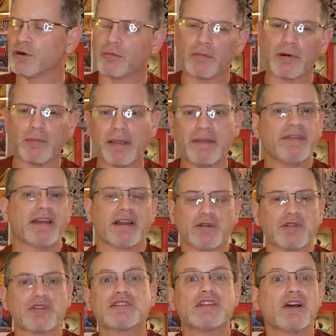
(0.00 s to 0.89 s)
them, or maybe I'll
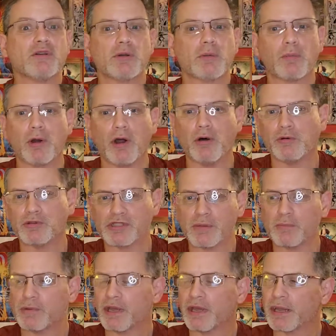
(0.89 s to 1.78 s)
just sell them raw
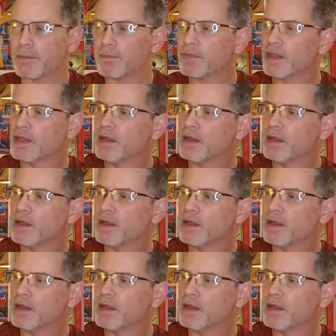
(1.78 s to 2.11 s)
someday.